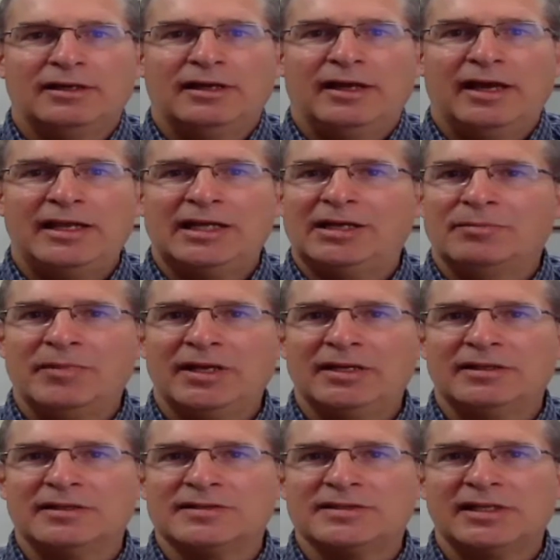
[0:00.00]
And he
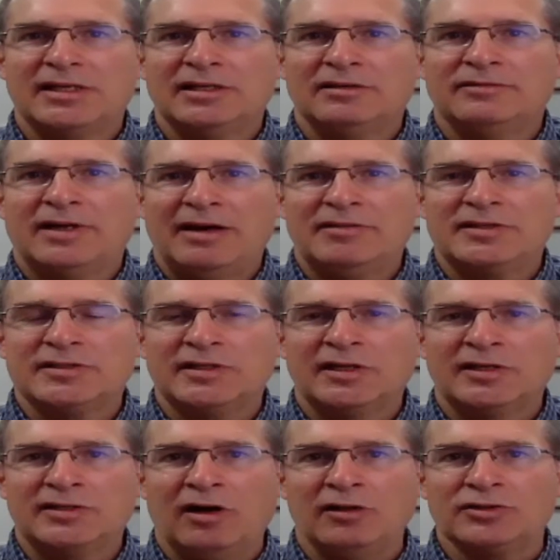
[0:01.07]
committed the sin of obviously
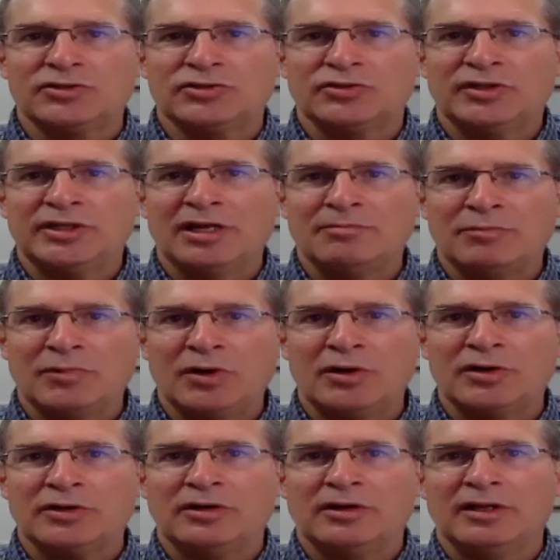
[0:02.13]
adultery and
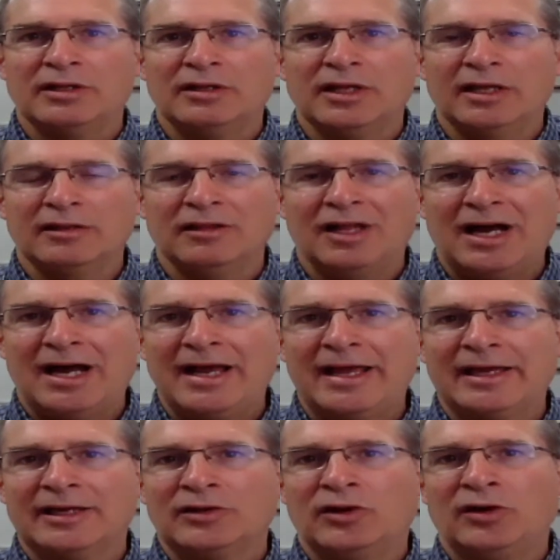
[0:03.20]
murder and, and
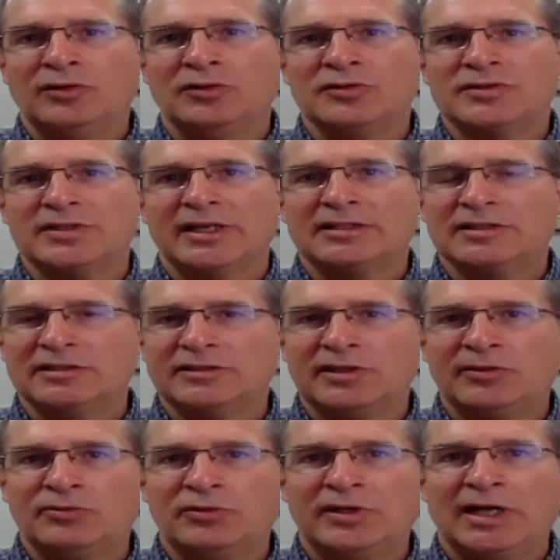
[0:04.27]
lying and all those things because he
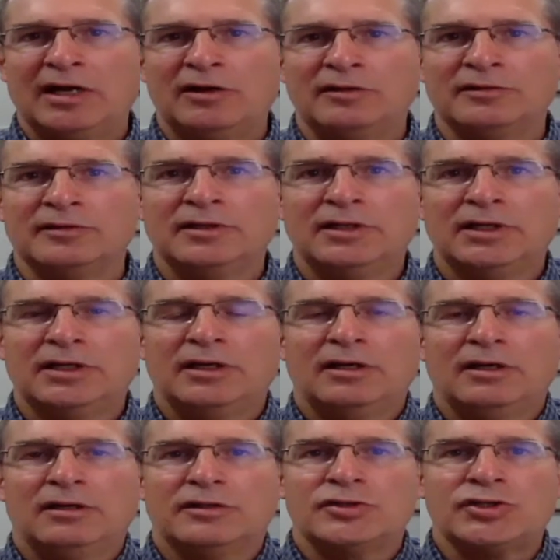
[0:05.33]
threw down
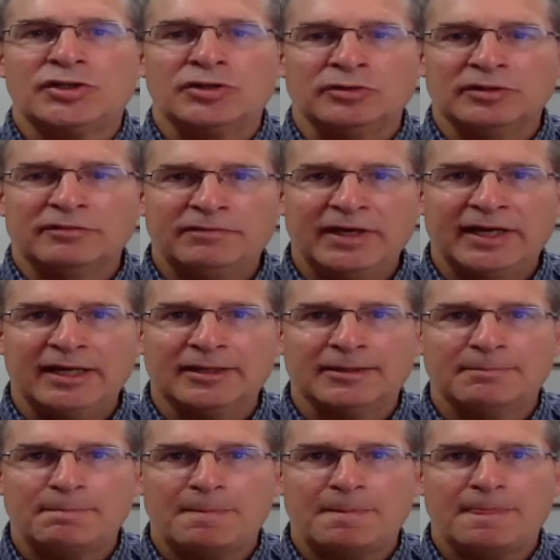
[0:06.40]
the shield of faith.
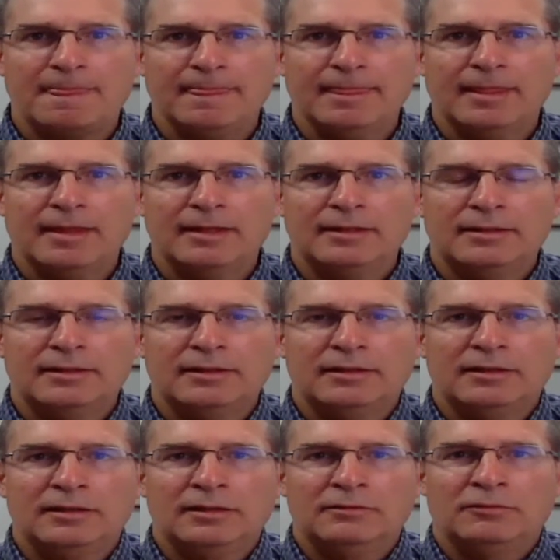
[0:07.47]

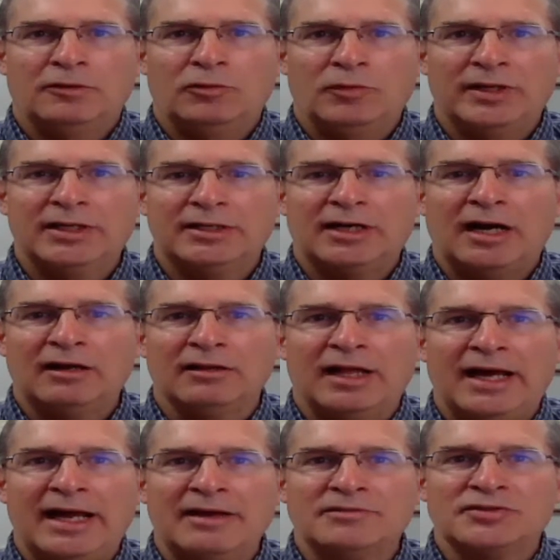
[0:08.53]
What, what in our
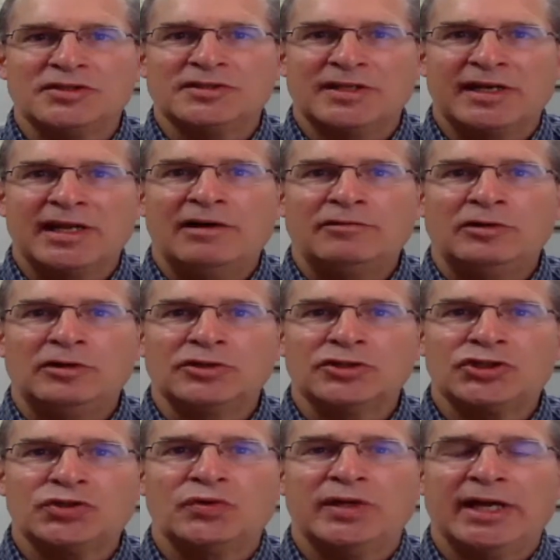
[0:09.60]
lives is the devil
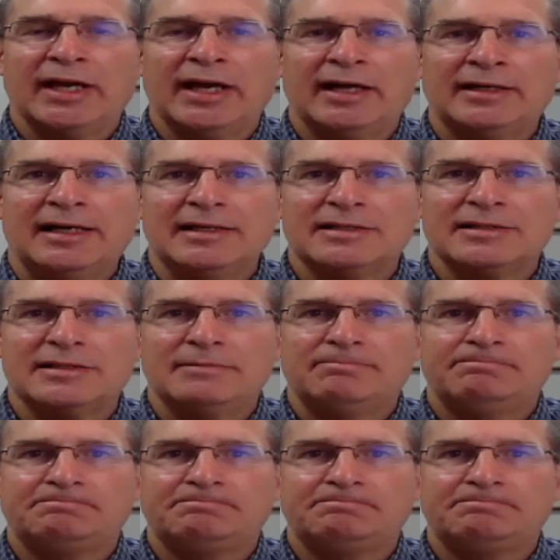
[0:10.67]
shooting at us?